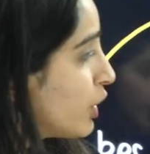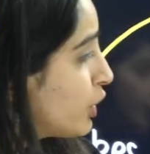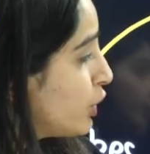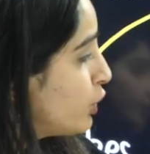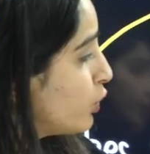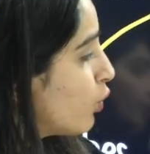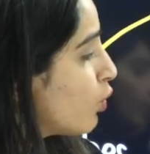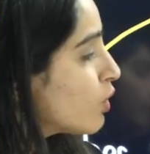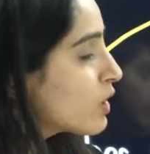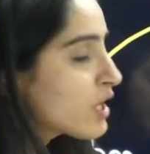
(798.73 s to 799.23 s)

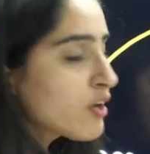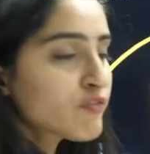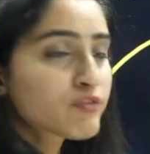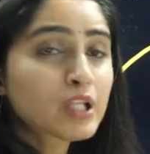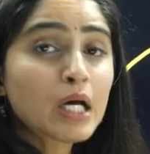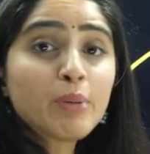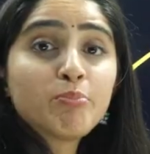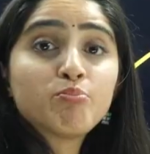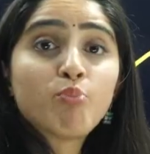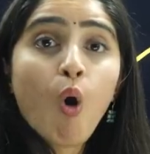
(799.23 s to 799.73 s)
you give
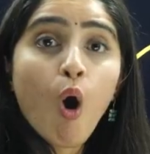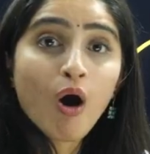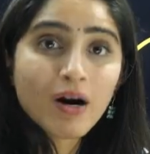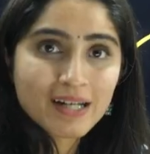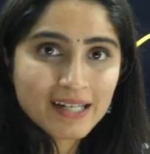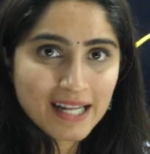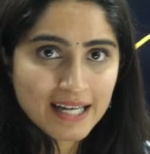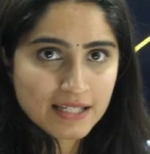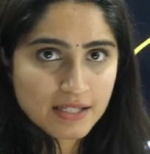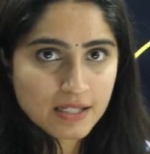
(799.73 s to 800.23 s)
the mock
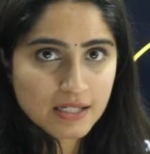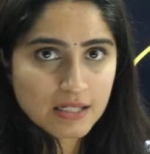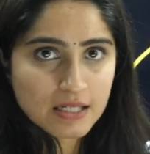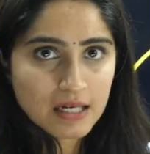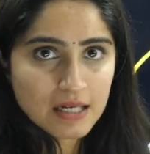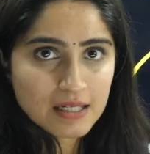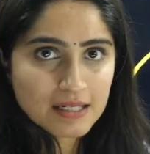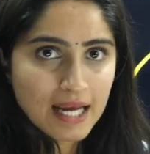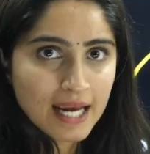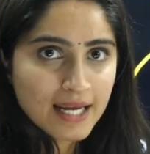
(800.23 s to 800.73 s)
test,
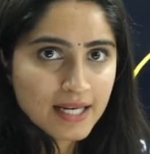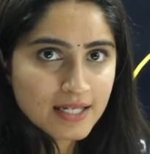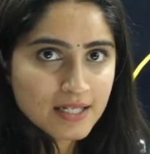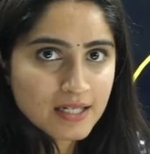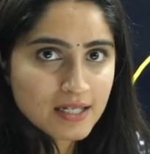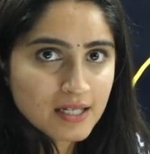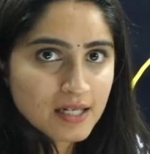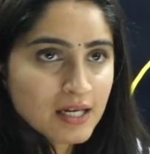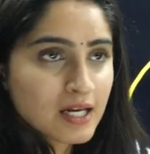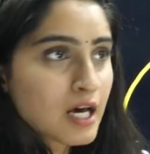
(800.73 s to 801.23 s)
right?
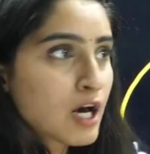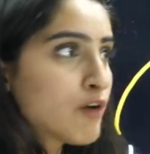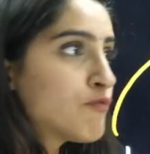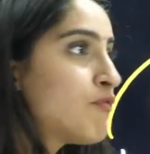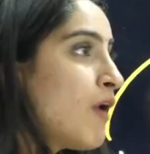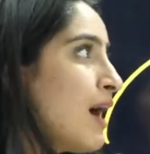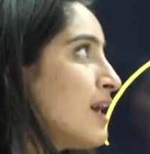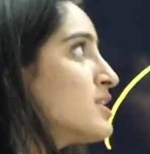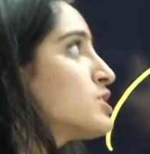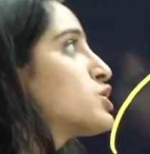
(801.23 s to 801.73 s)

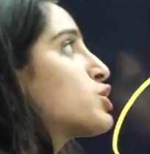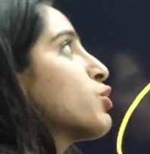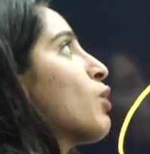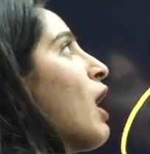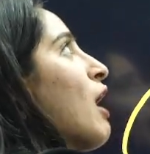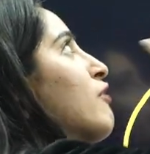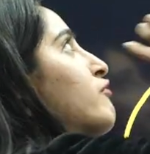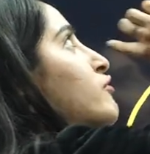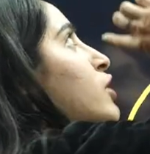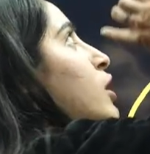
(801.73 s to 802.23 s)
Once you have